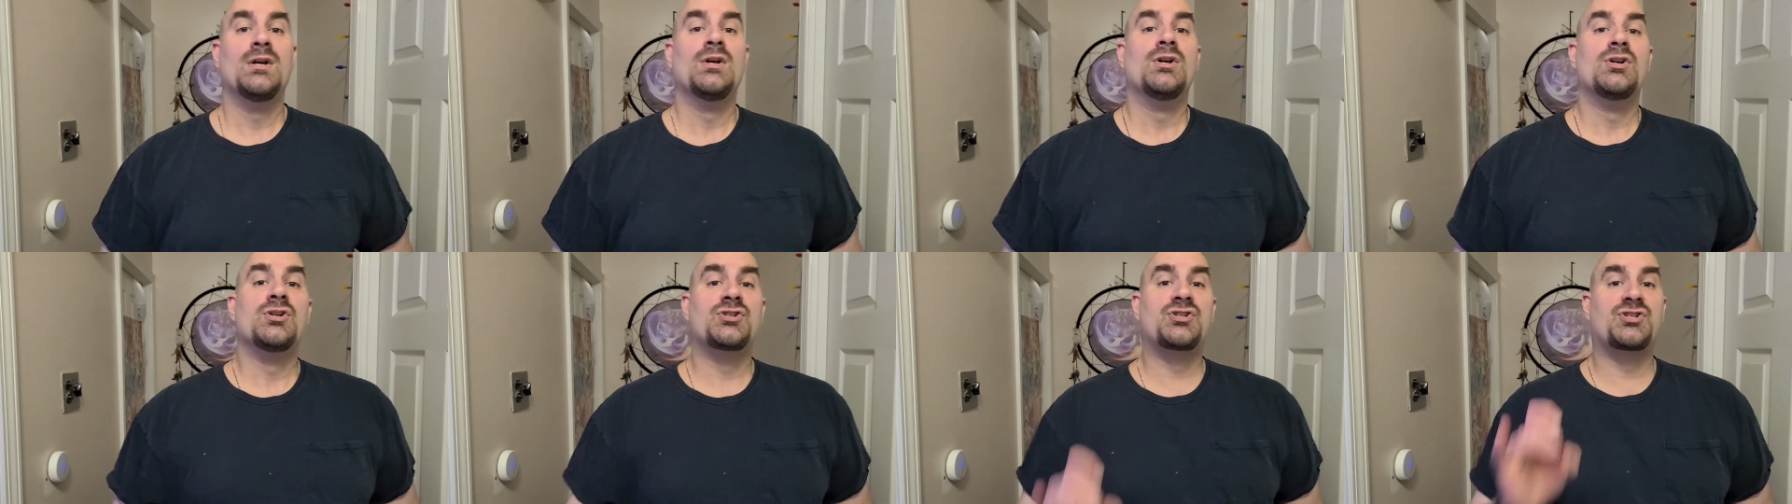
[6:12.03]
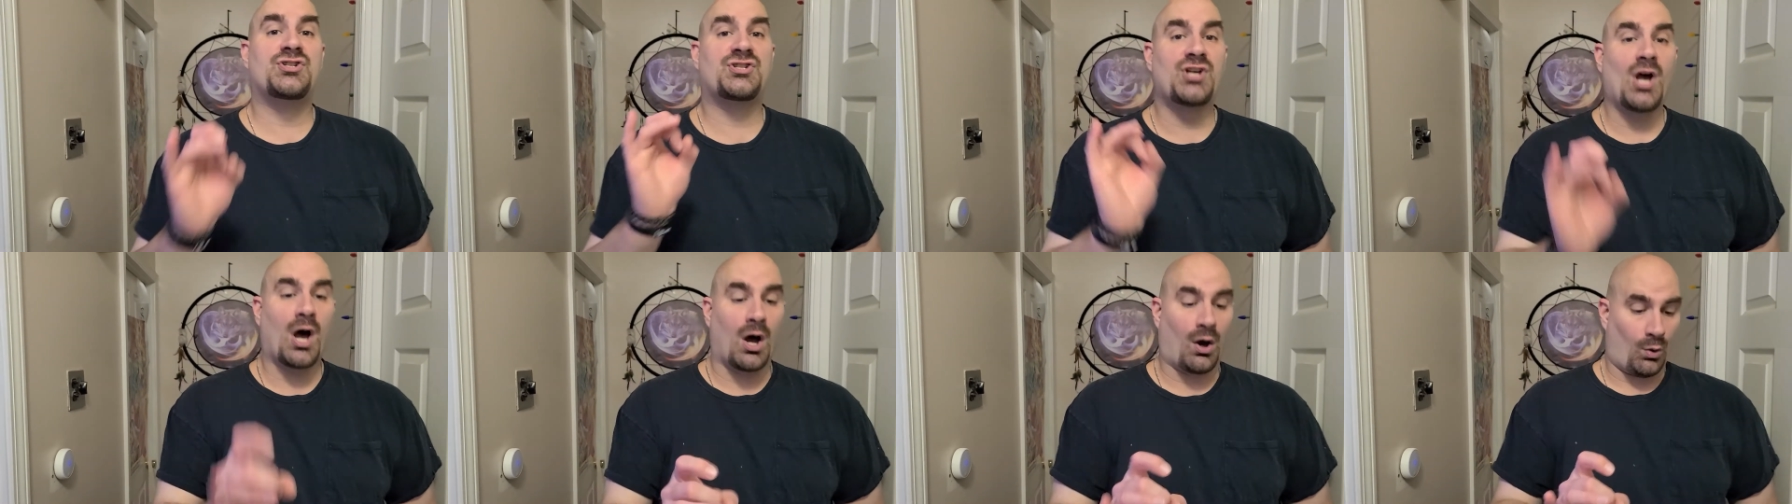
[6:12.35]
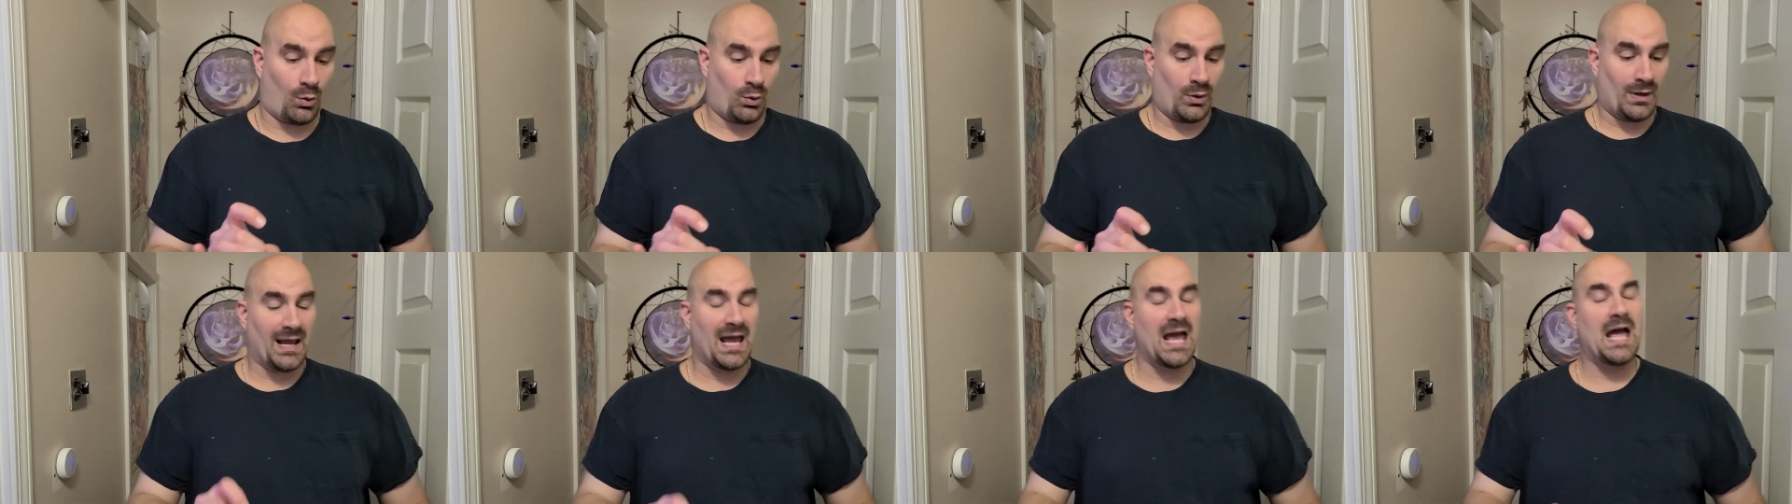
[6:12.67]

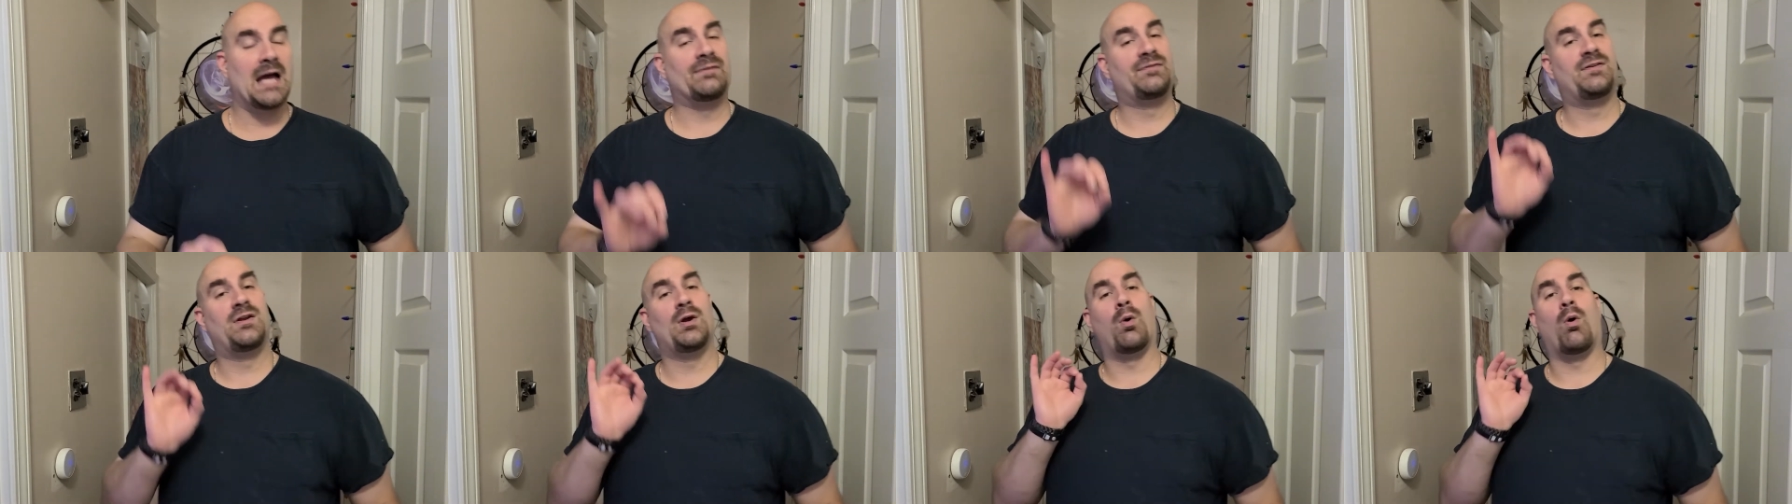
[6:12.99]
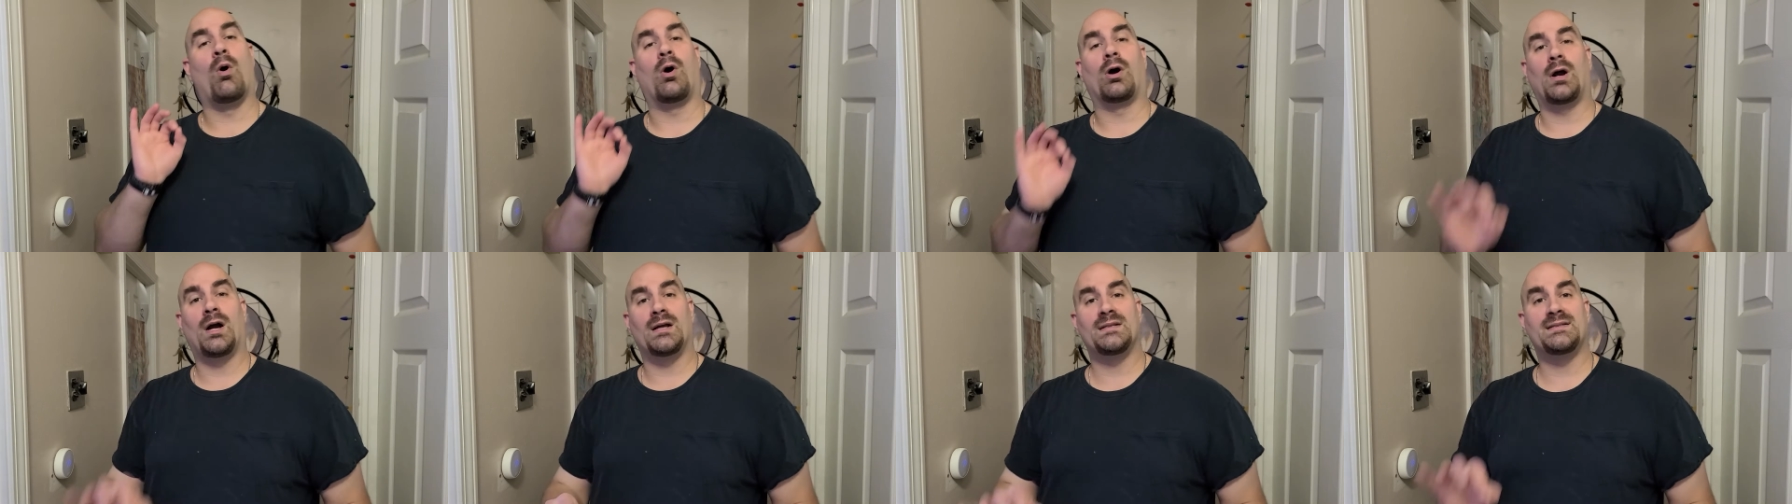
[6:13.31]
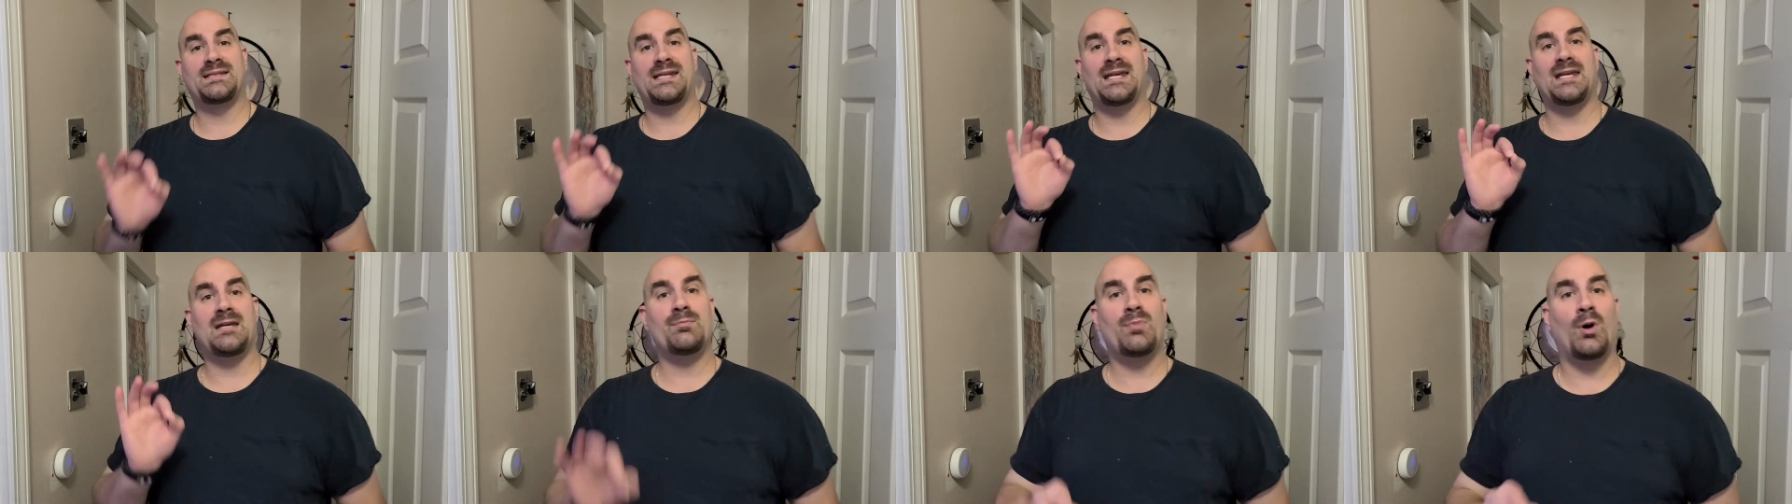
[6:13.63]
So if you are on
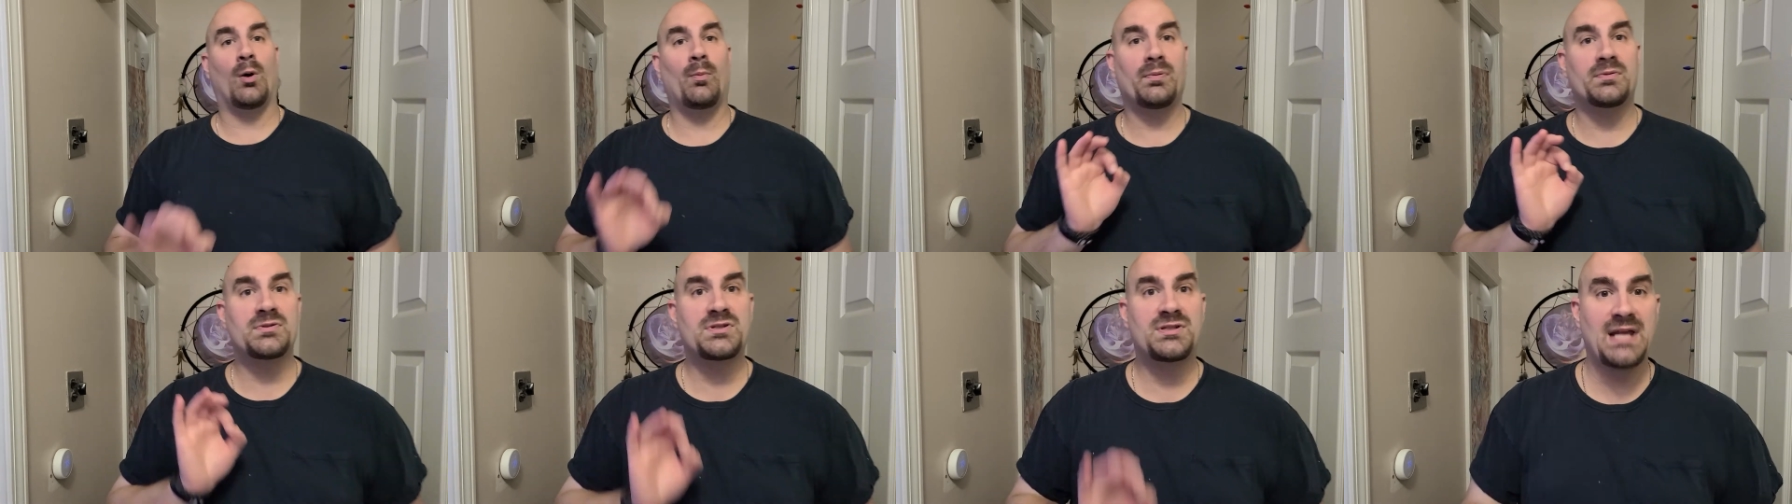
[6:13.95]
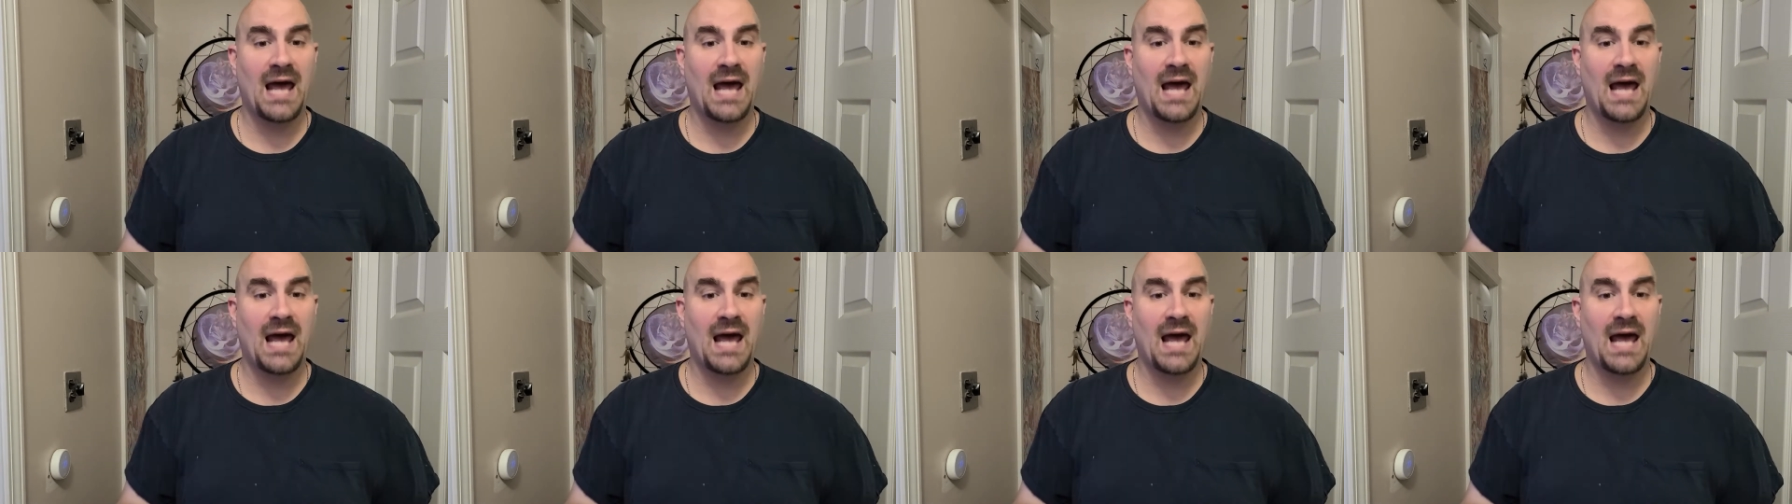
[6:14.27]
T-Mobile's